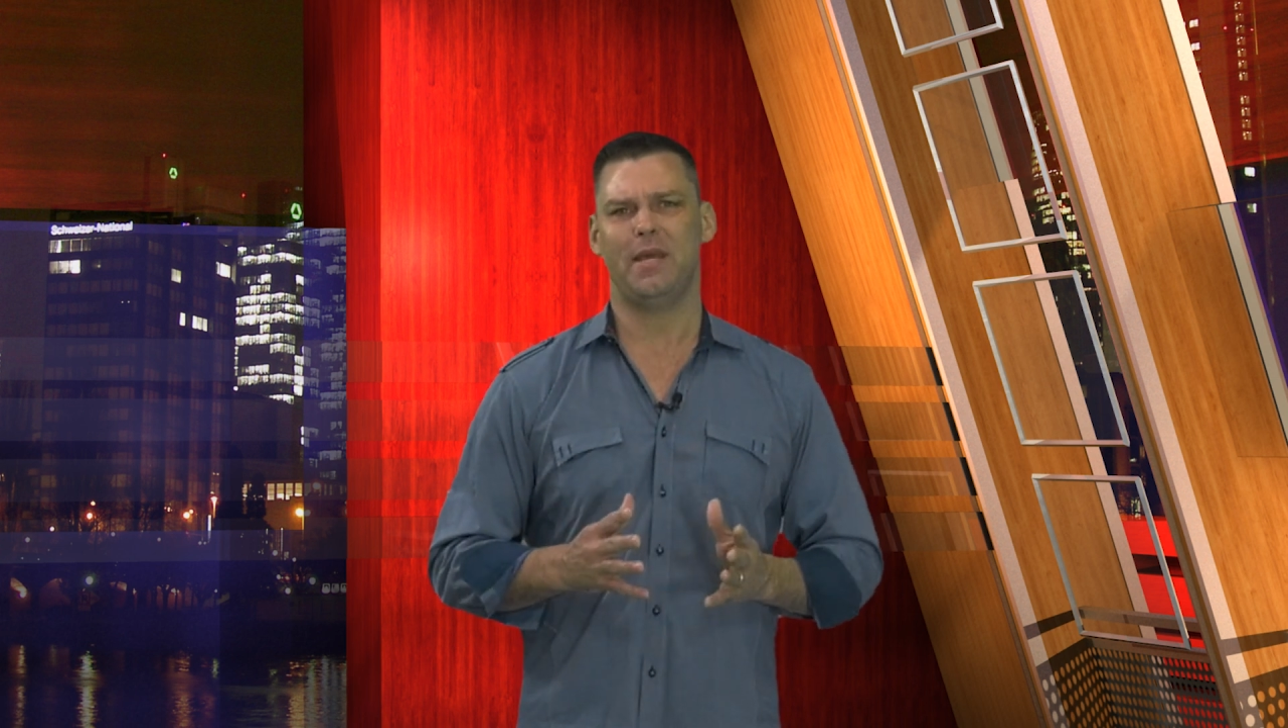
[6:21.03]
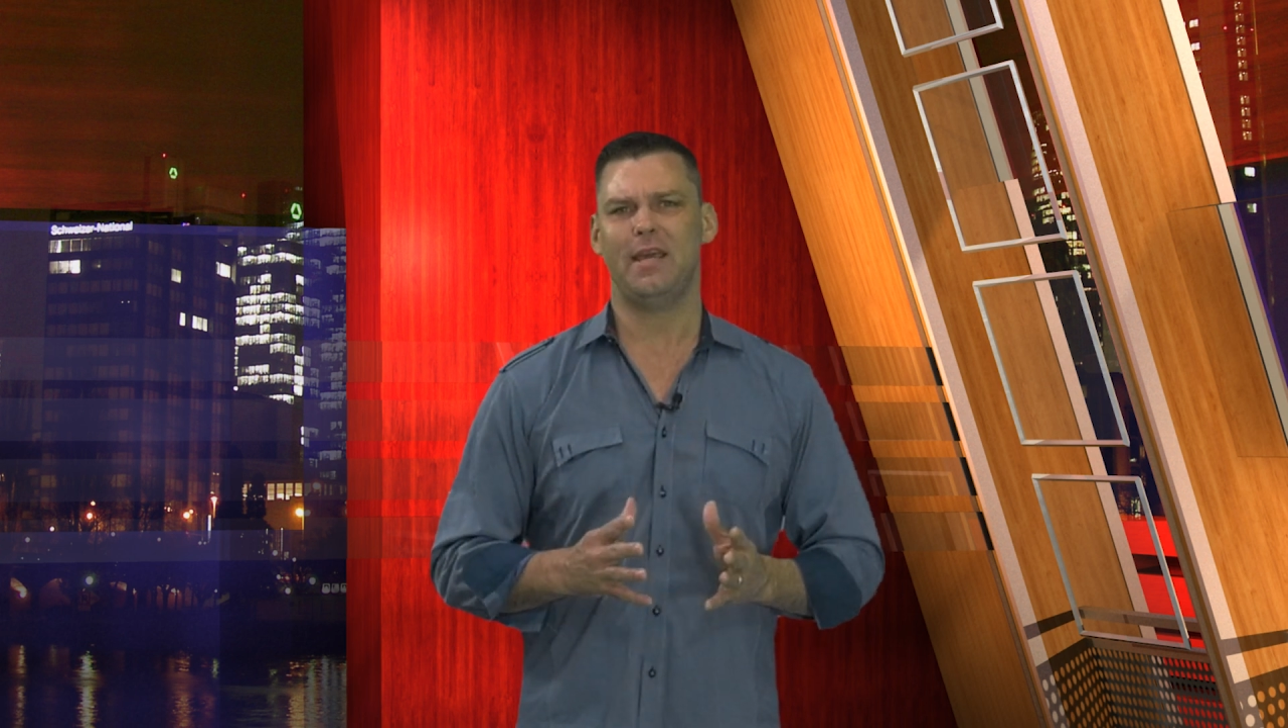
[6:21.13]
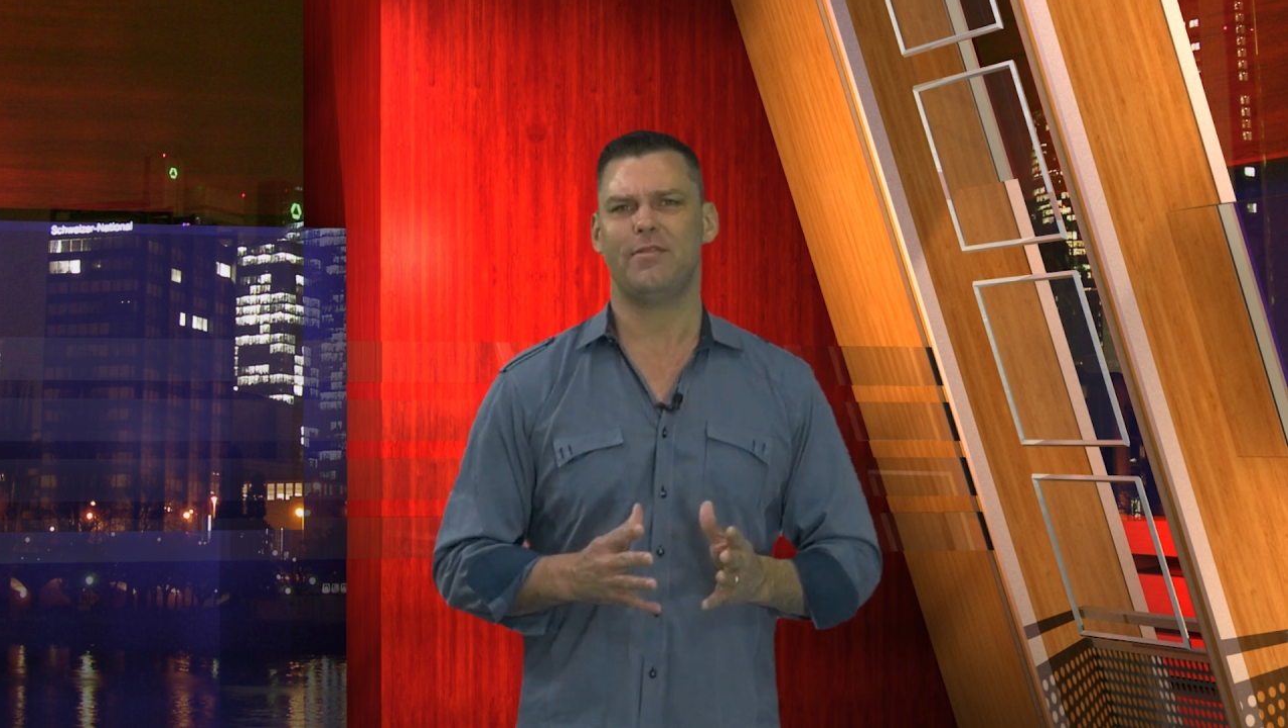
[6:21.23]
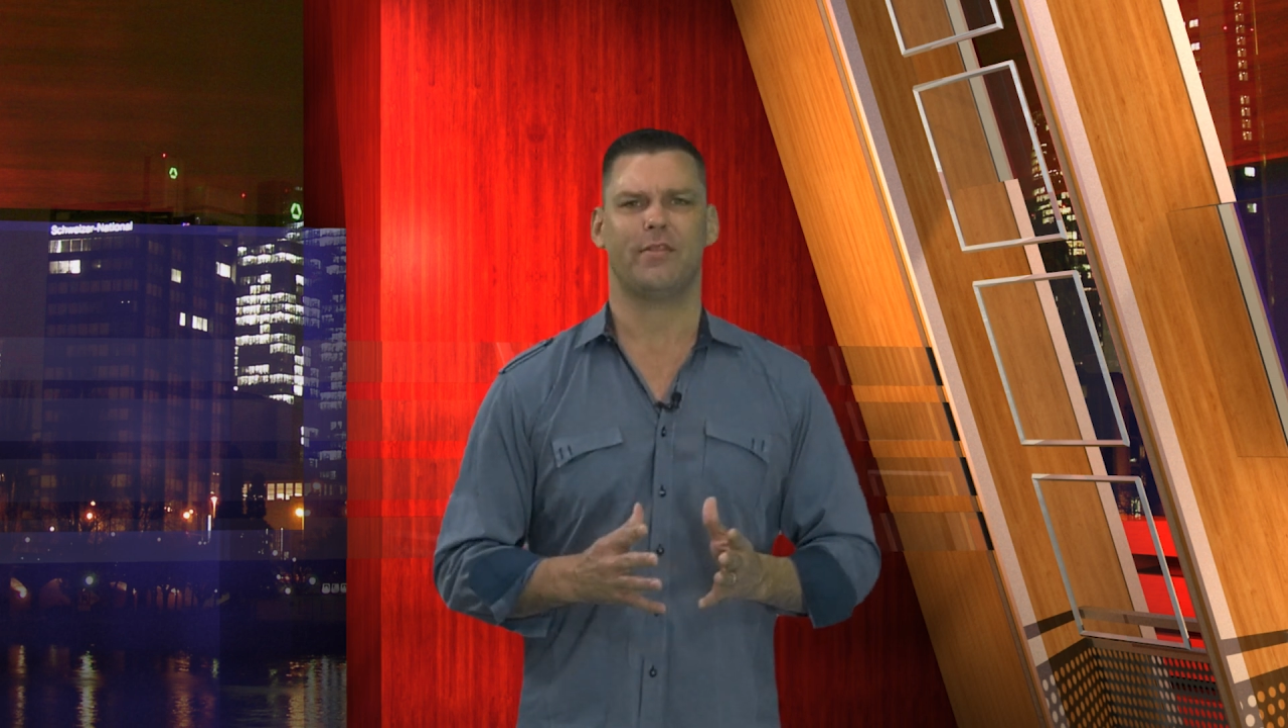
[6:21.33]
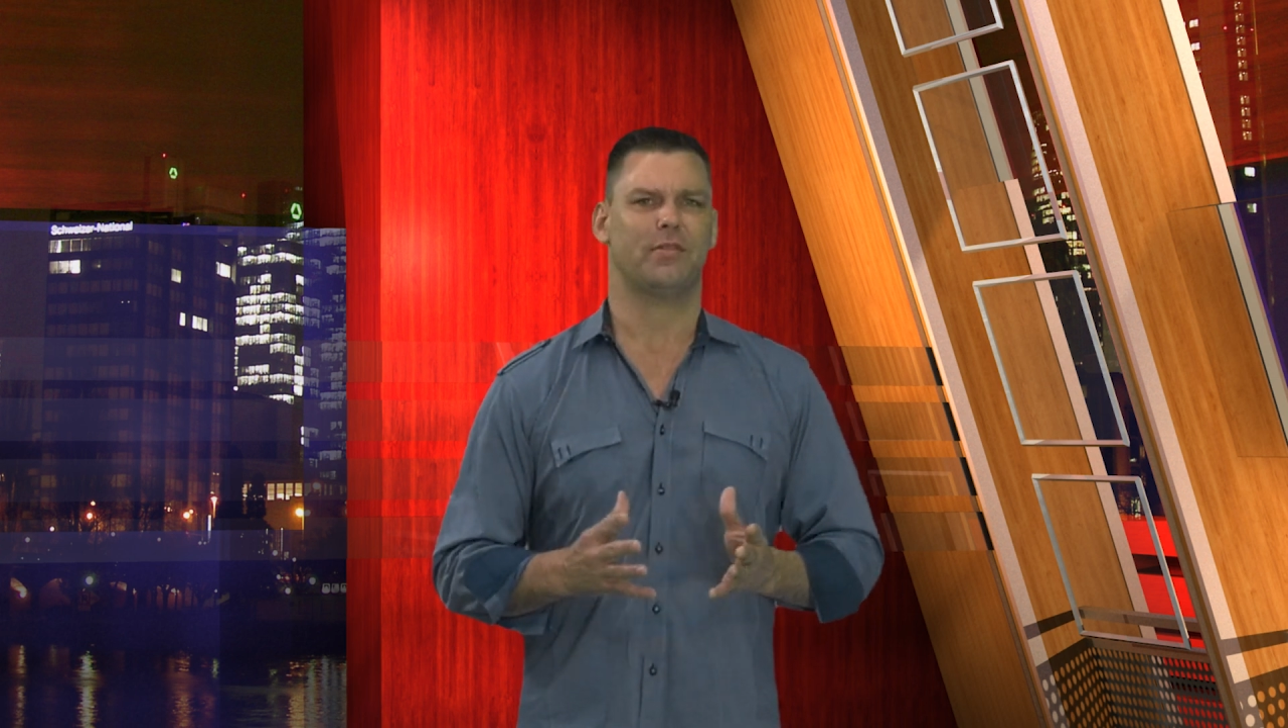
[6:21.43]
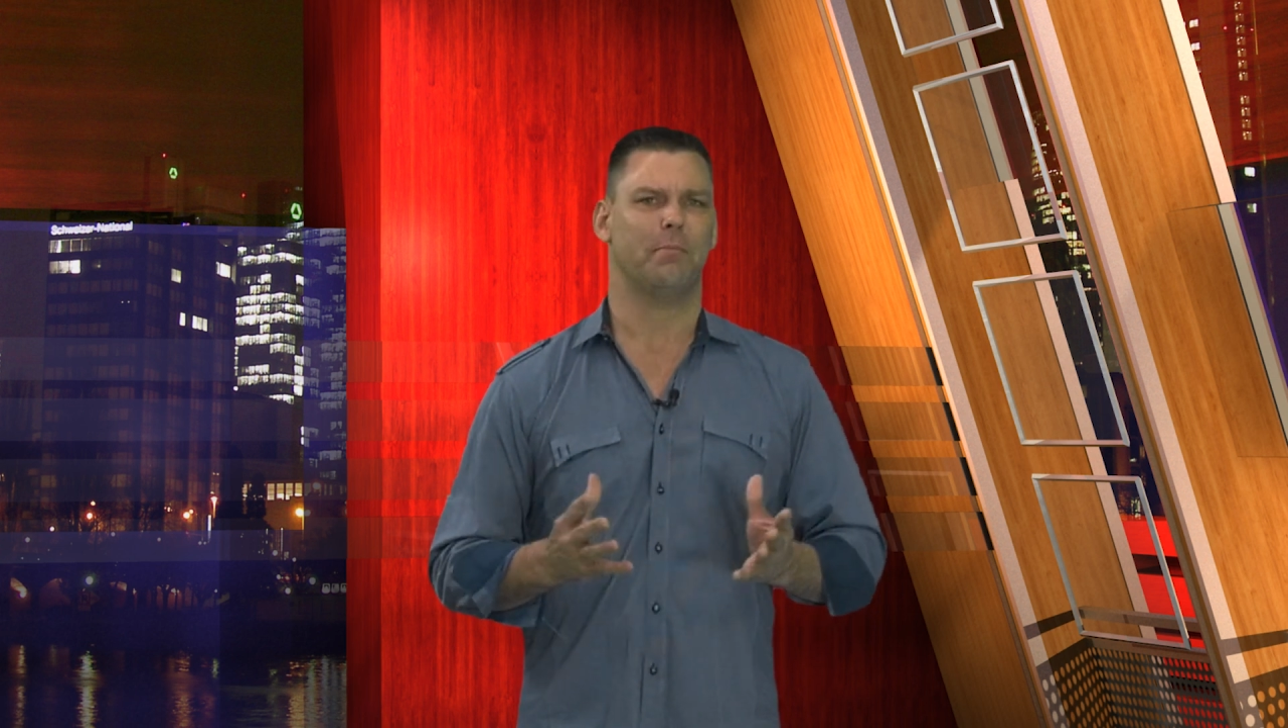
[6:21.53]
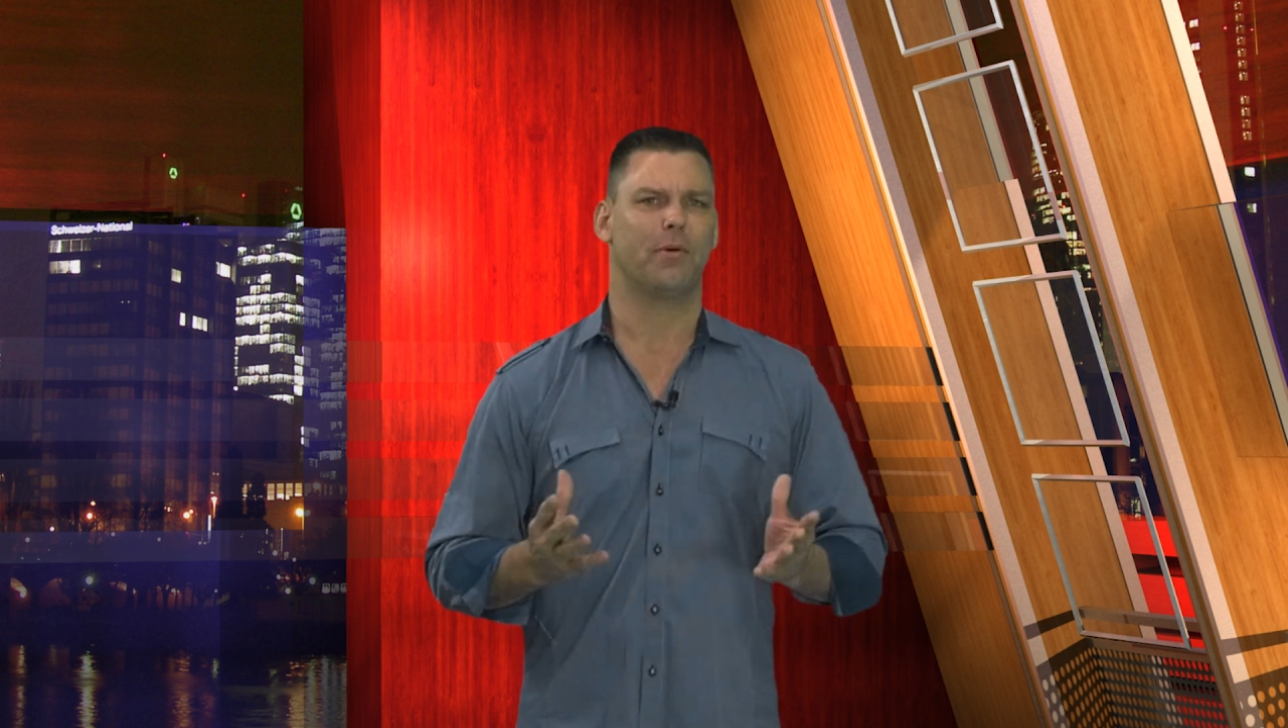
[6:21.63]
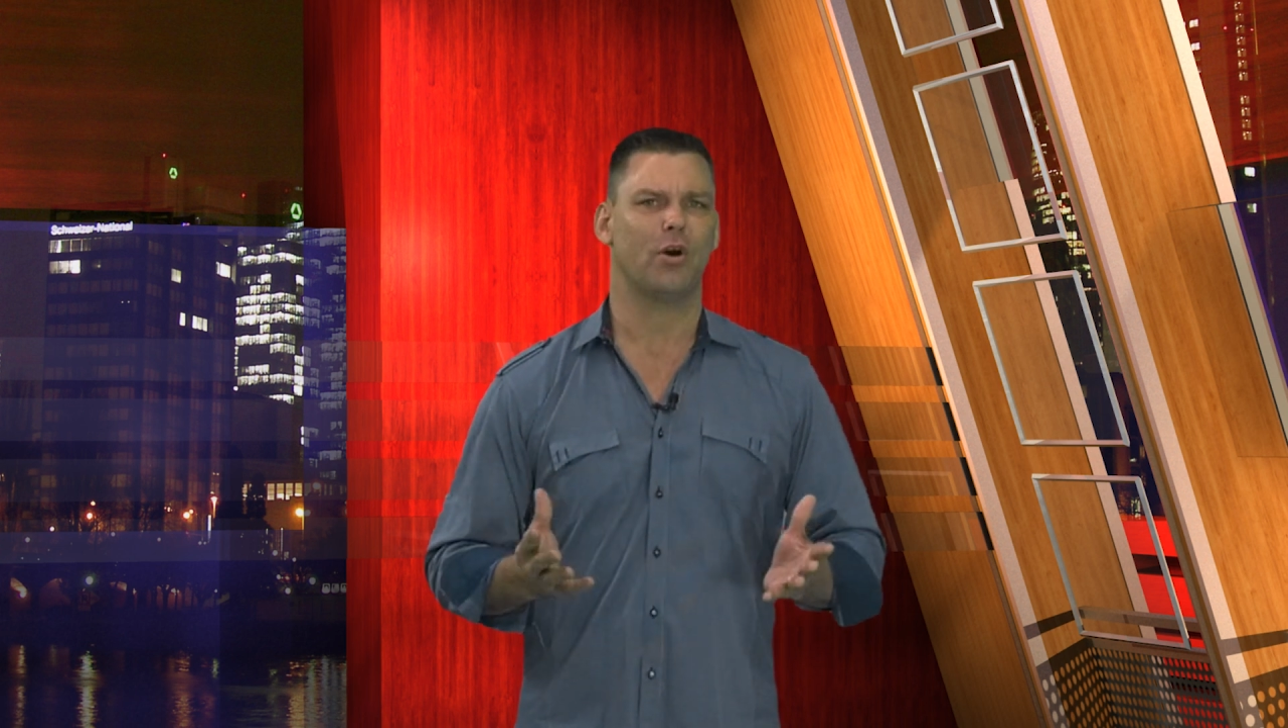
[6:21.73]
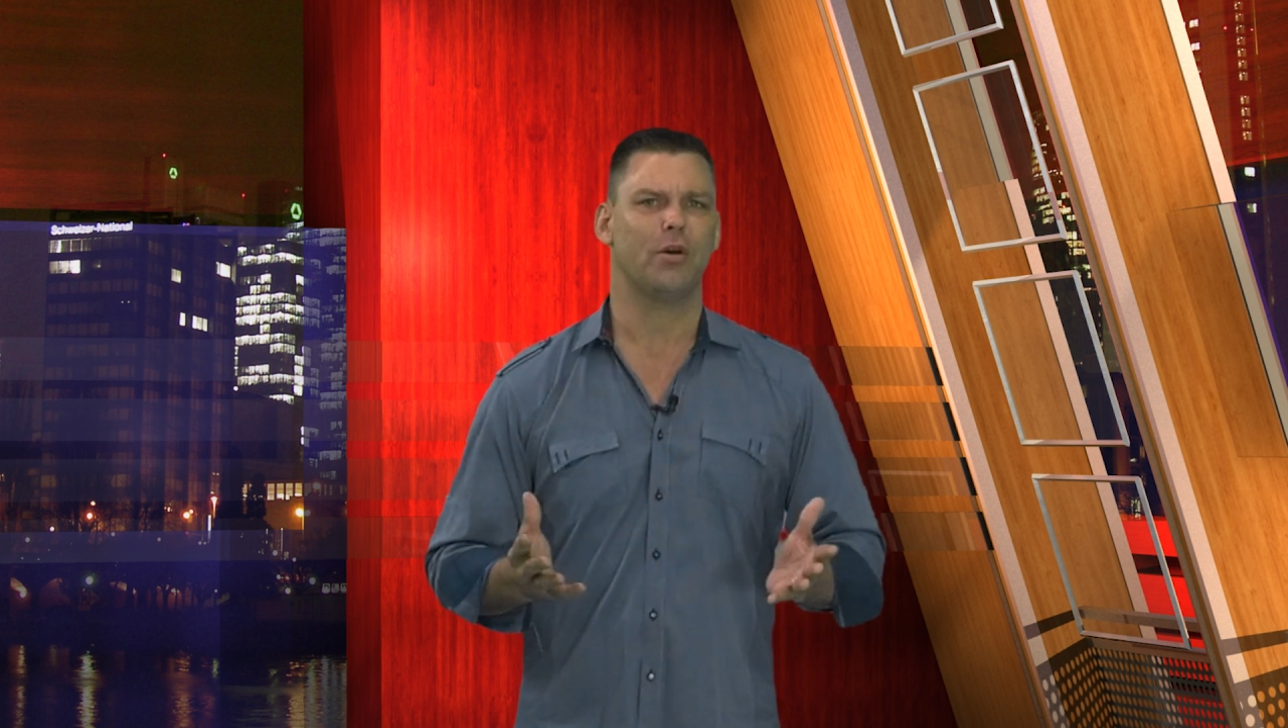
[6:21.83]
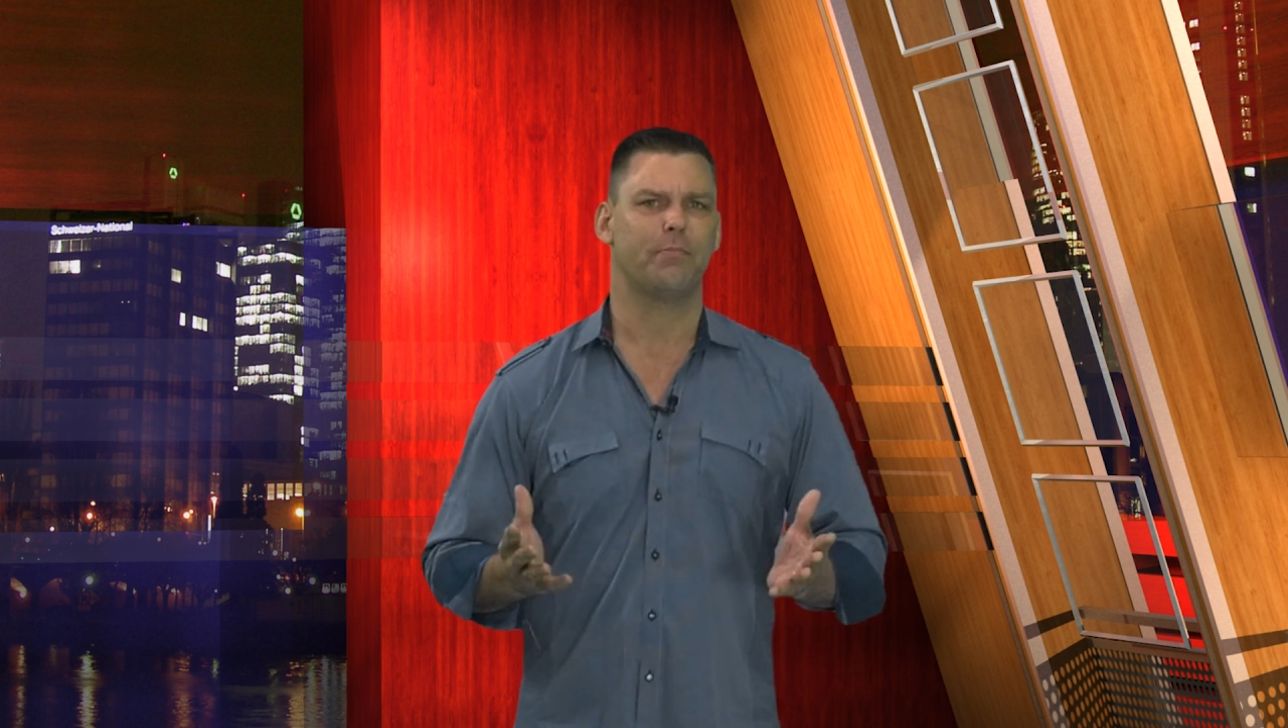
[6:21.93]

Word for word: be that the bird